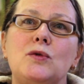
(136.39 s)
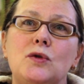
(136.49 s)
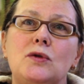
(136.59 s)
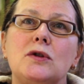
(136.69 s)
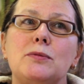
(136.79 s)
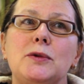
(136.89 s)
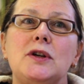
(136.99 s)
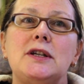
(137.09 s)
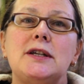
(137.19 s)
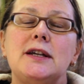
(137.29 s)
rural
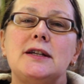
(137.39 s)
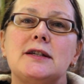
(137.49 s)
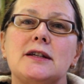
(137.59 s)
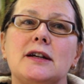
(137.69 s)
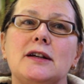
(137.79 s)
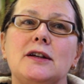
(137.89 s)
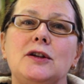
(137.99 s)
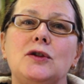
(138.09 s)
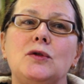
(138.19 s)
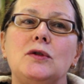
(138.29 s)
communities,
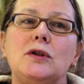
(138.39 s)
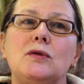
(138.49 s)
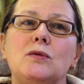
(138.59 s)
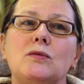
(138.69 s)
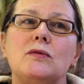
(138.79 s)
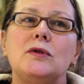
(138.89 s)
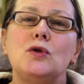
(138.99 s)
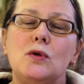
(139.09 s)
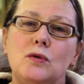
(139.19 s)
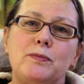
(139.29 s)
you
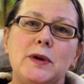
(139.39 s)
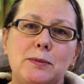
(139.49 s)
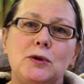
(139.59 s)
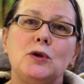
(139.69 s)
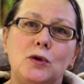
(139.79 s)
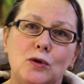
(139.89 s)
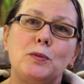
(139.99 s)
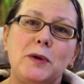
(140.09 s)
know people who know